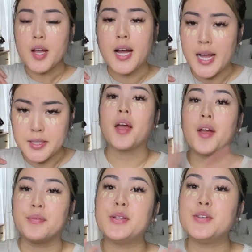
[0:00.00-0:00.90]
Guys,
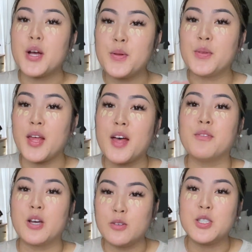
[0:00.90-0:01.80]
if you don't
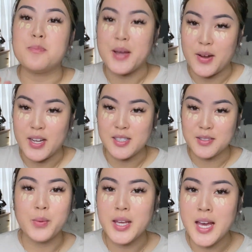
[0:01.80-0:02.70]
love goji berries,
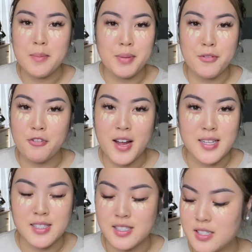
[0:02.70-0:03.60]
we can't be
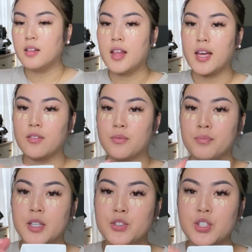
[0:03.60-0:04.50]
friends. Like,
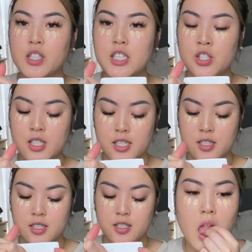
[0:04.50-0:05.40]
they're
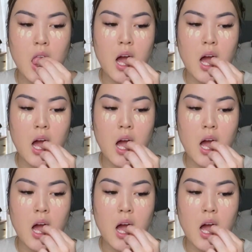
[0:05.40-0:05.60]
delicious.